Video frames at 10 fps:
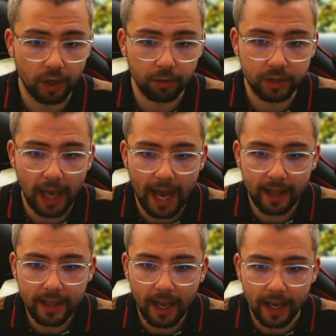So to
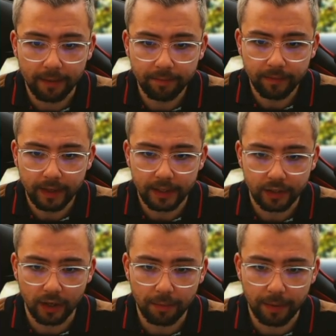add that in,
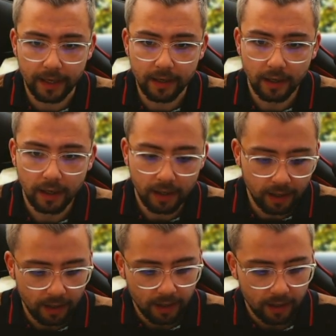it's gonna be
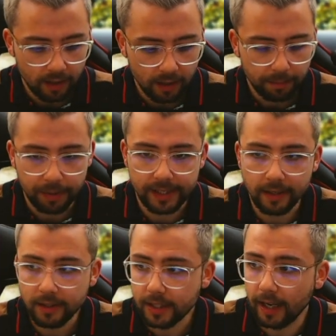
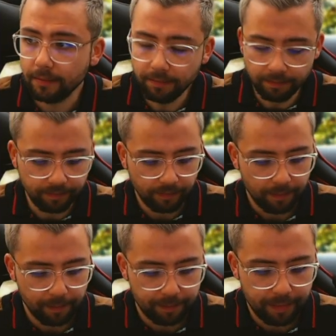percent sign,
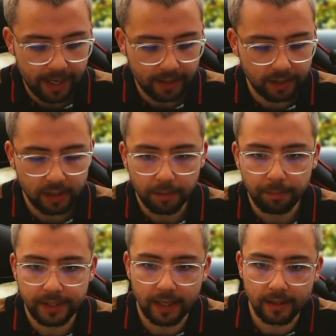bits,
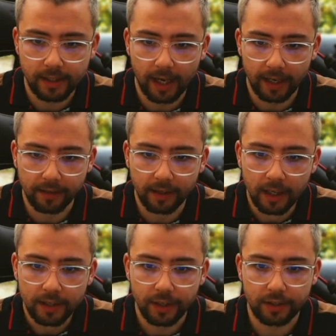percent sign.
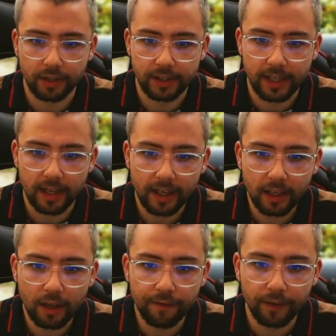So it's gonna say,
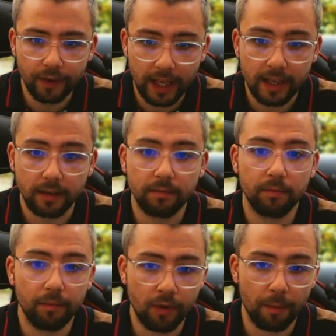thank you for the
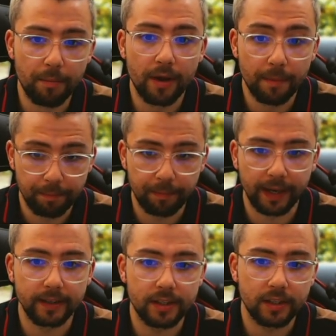number,
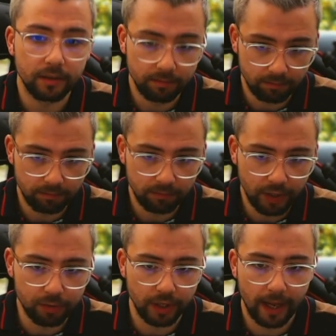bits,
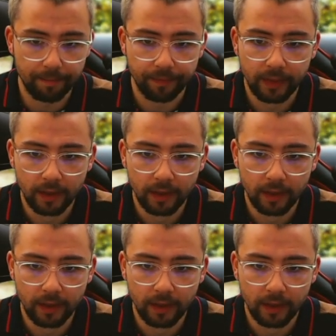username.